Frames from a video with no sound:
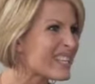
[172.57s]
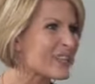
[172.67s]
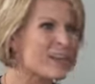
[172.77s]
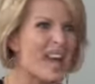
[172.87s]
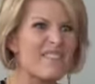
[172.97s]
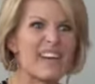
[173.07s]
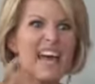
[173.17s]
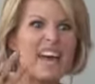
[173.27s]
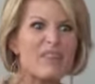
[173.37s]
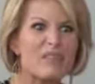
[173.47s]
You don't have
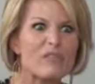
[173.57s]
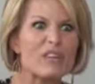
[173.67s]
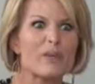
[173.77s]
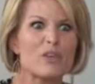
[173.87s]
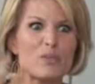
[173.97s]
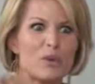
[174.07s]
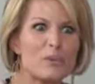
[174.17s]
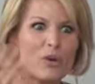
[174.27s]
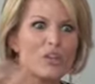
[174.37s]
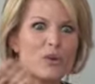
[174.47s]
that heavy feel like when you put
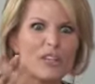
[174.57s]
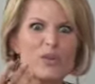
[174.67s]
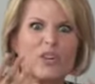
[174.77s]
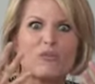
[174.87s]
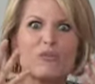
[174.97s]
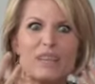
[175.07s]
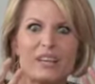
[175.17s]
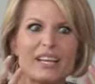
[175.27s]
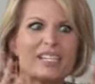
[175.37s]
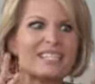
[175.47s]
a moisturizer on, you feel
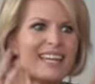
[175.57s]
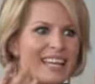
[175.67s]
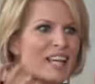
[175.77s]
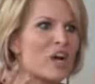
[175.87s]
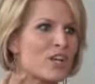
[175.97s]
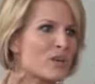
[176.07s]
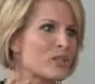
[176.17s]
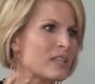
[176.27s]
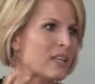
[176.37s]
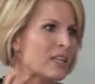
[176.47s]
like it's setting on your
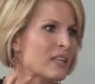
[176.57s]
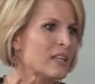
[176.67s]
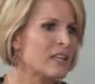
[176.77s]
skin.